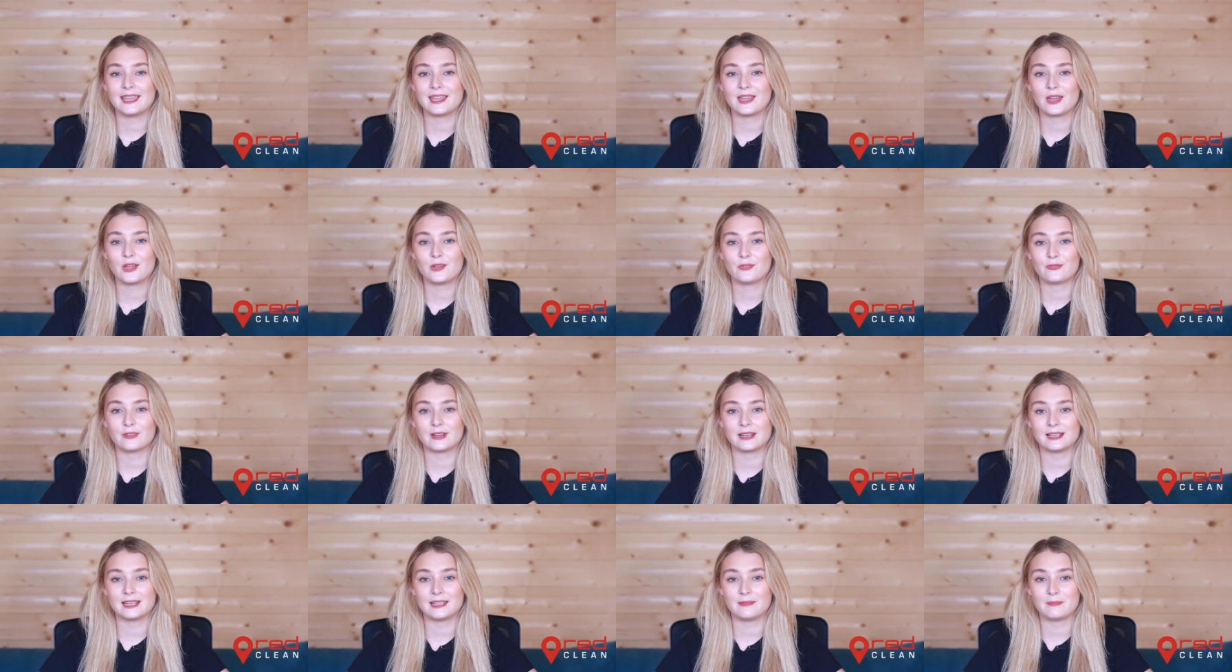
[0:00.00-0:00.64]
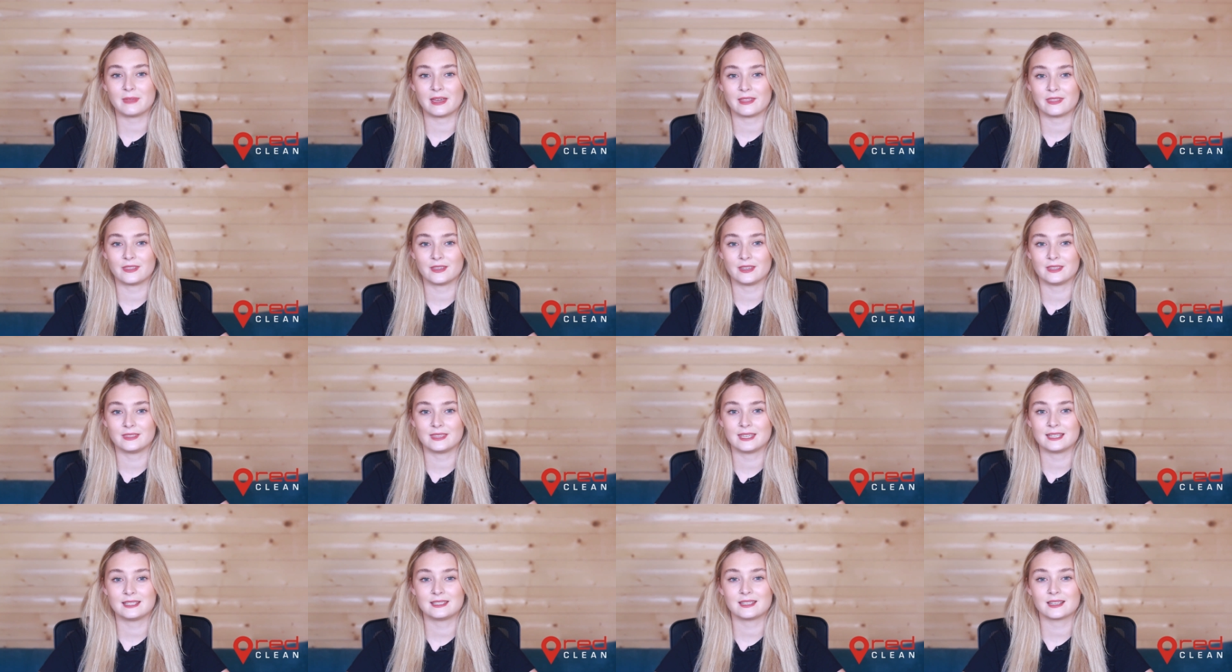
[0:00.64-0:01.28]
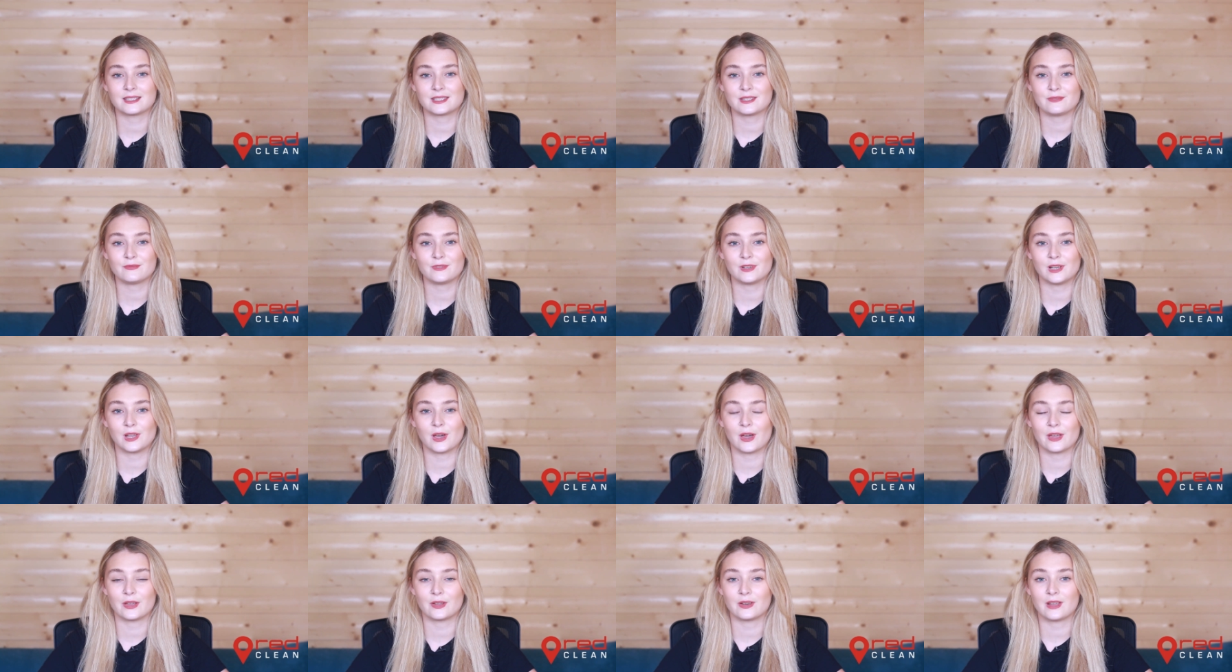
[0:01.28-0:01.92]
eco-friendly method that doesn't
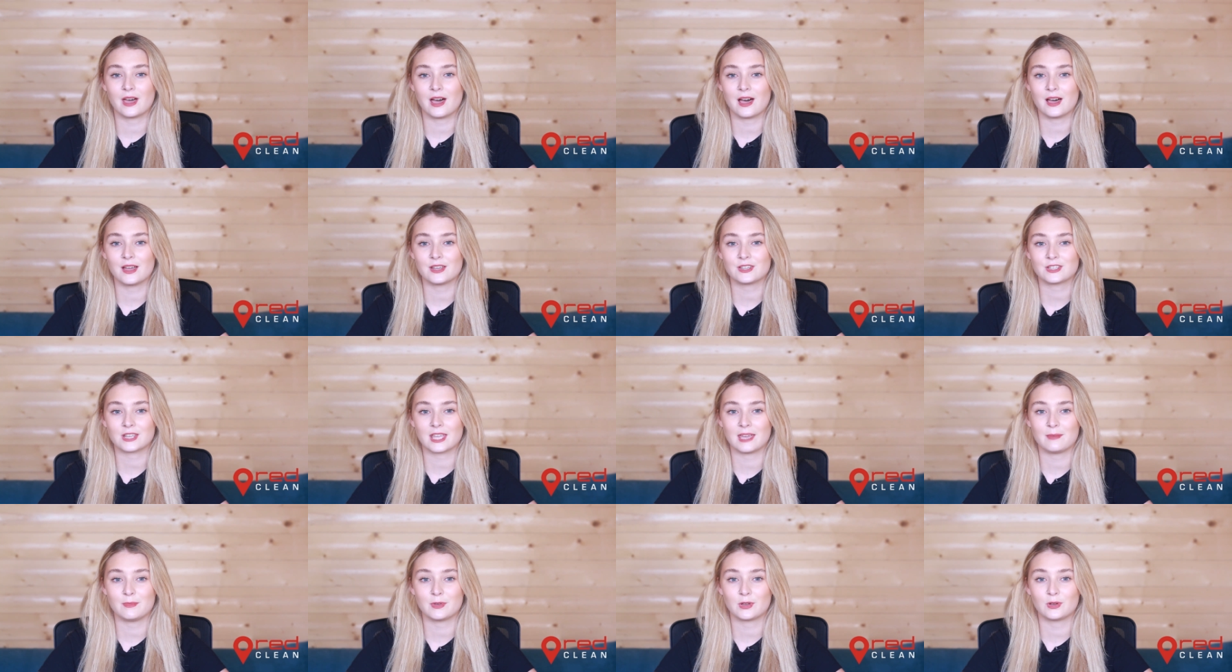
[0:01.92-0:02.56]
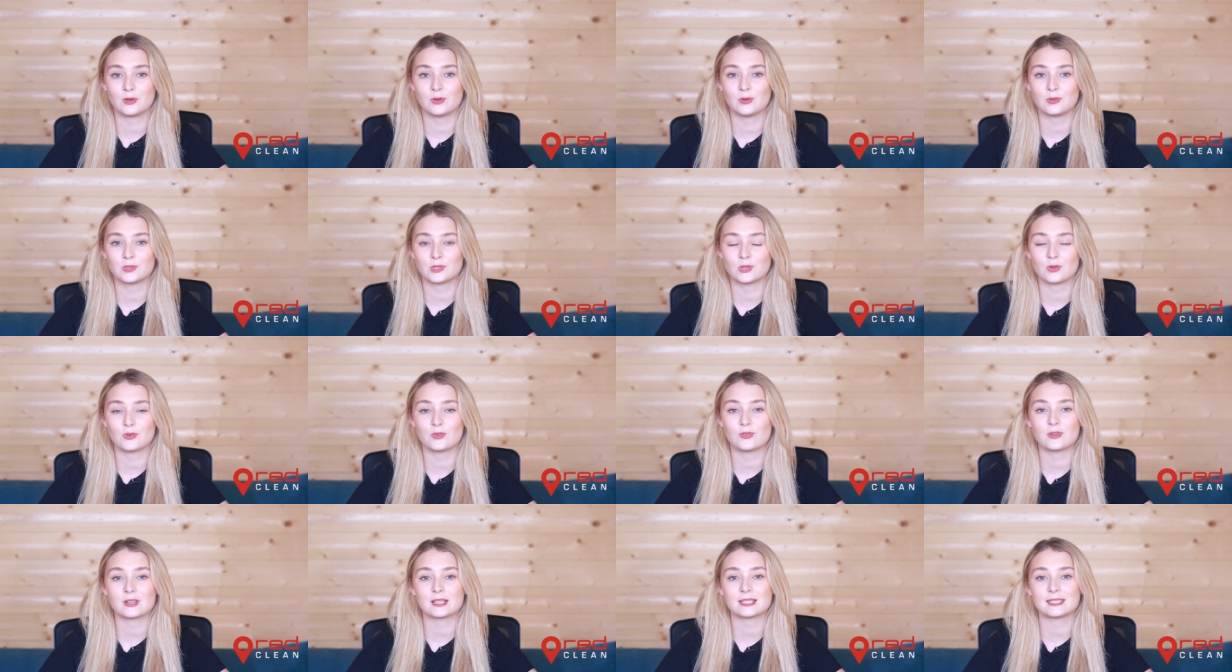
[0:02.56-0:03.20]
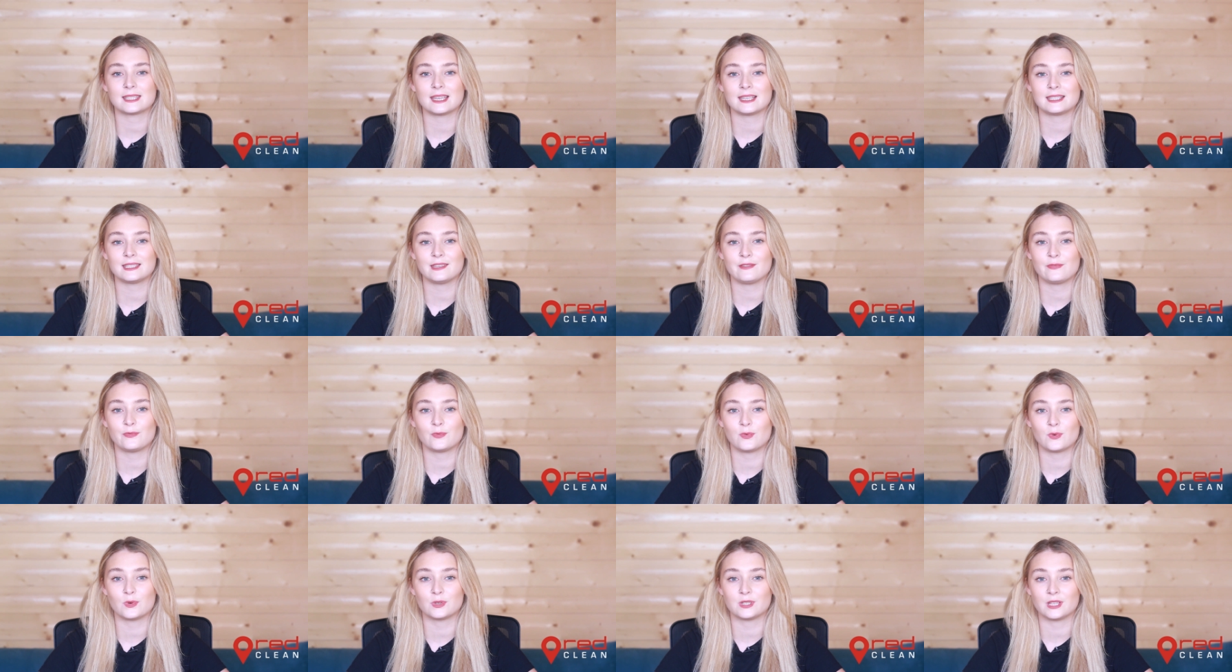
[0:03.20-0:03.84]
rely on harsh chemicals or
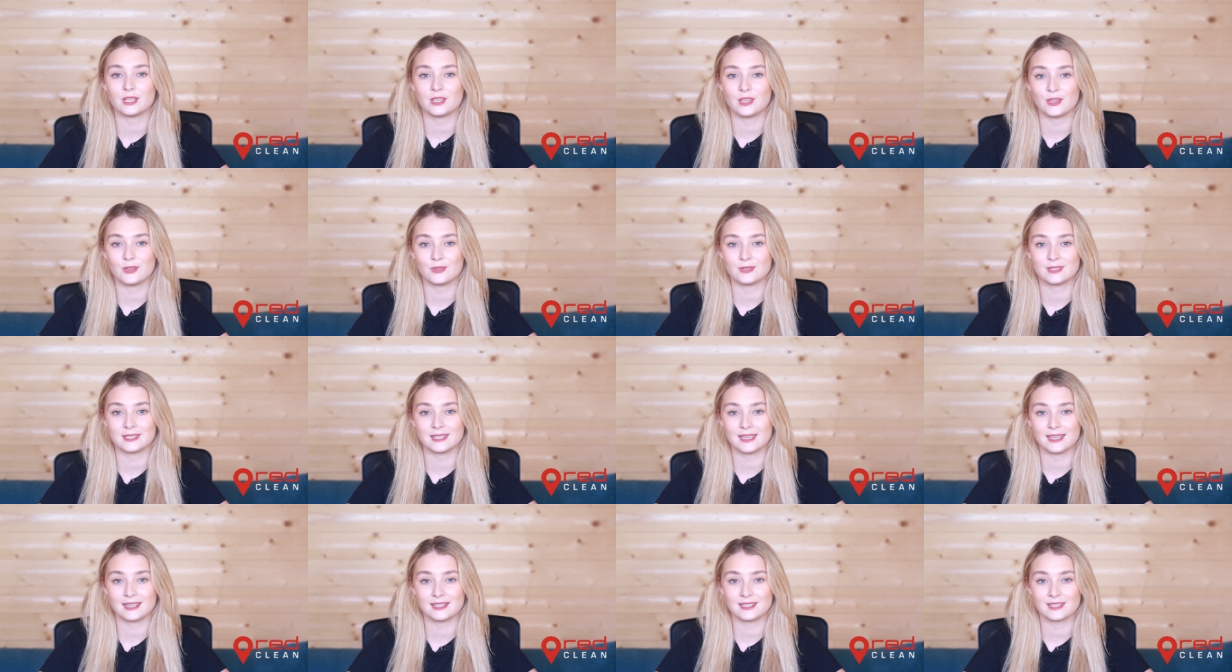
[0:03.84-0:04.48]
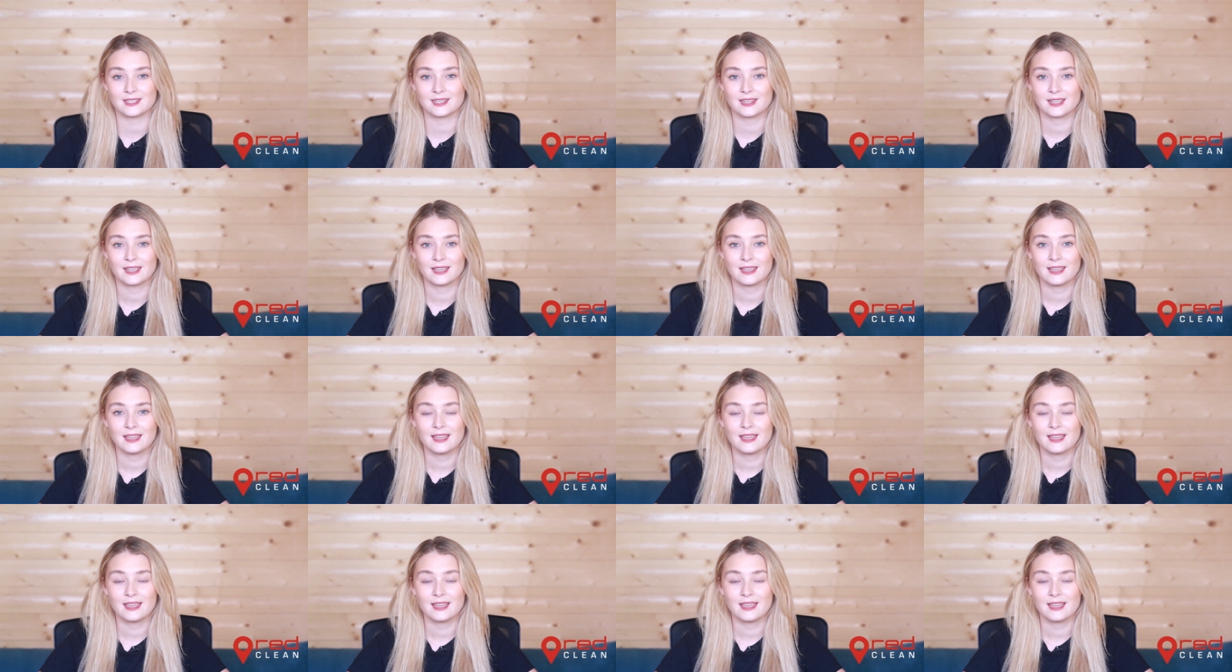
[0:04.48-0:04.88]
excessive water usage.